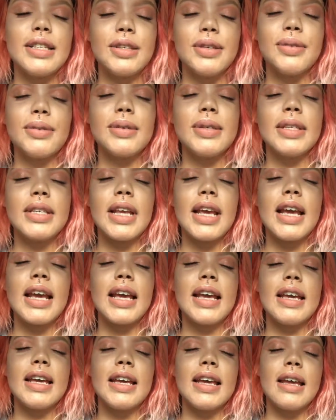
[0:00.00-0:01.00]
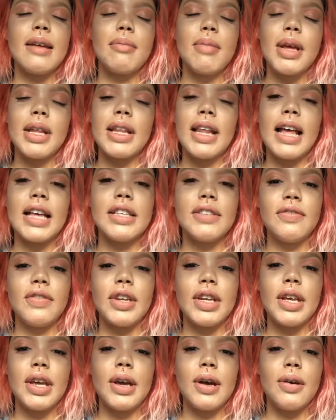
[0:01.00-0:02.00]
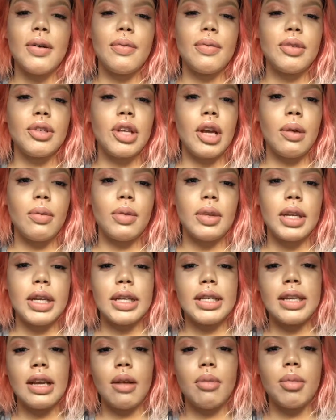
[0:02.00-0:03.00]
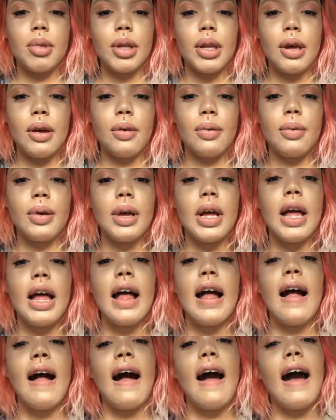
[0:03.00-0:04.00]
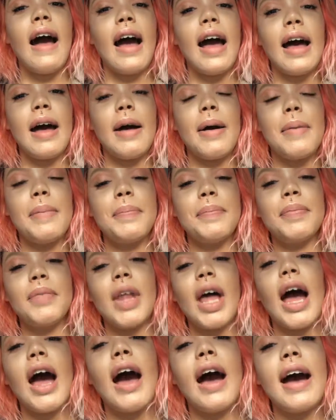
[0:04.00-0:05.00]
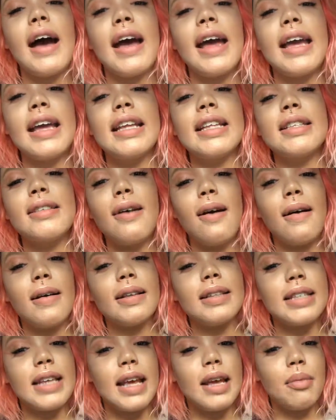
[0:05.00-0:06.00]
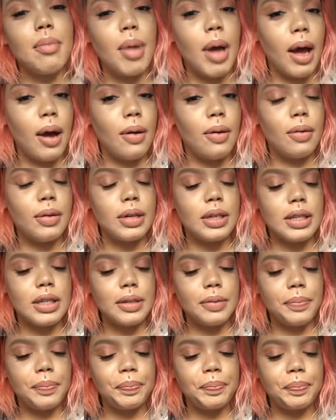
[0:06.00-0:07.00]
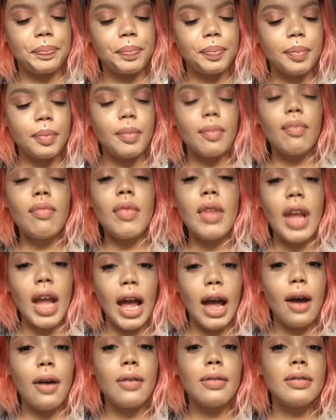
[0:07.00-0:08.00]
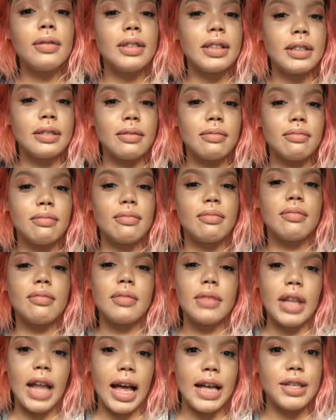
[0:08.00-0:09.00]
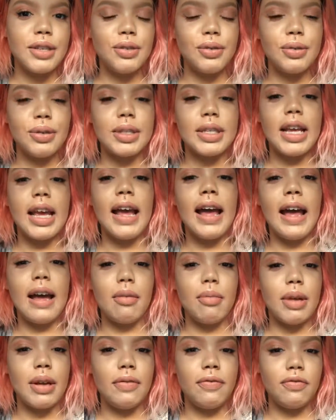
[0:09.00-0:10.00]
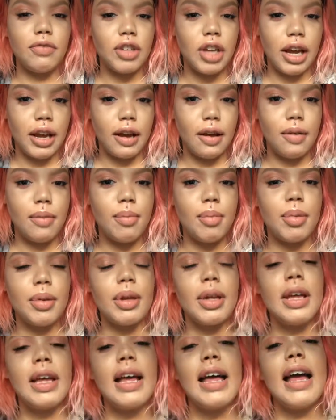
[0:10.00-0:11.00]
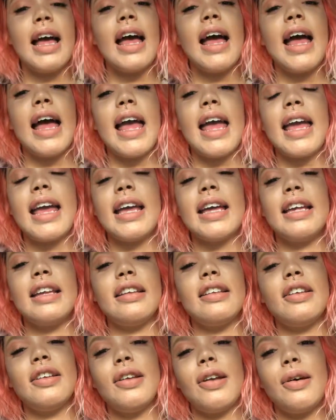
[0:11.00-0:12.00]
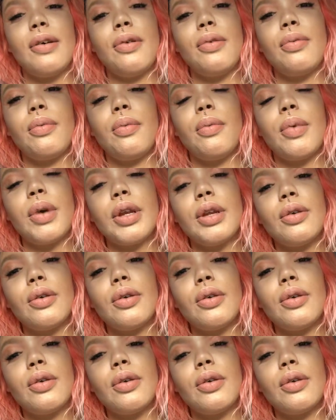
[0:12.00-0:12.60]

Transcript: Tuesday. In my last video, which I will link down below, I talked about how last Tuesday I had my checkup, and when